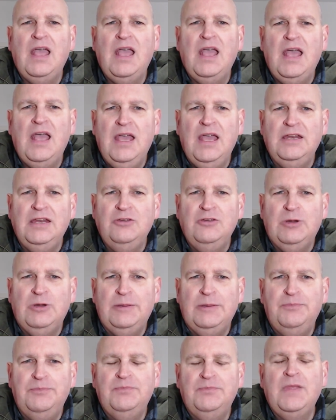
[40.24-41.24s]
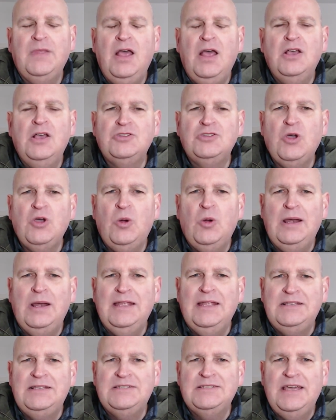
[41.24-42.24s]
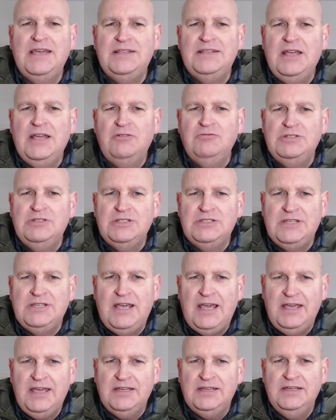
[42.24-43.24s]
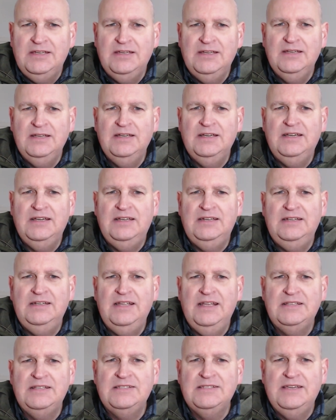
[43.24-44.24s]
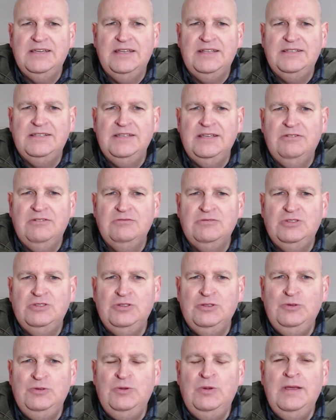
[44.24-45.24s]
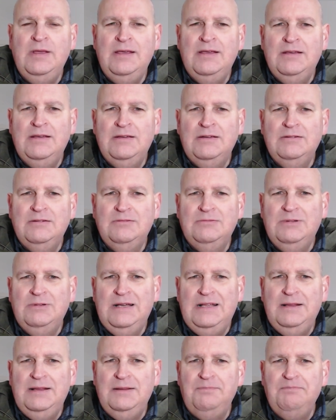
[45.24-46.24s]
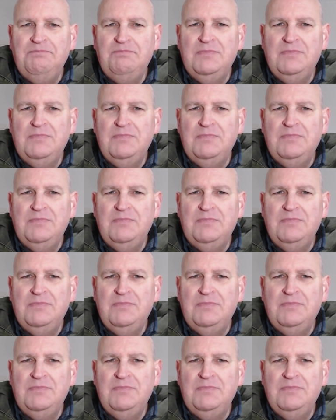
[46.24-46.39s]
Anyway, so let's get down to tech and let's get down to, well,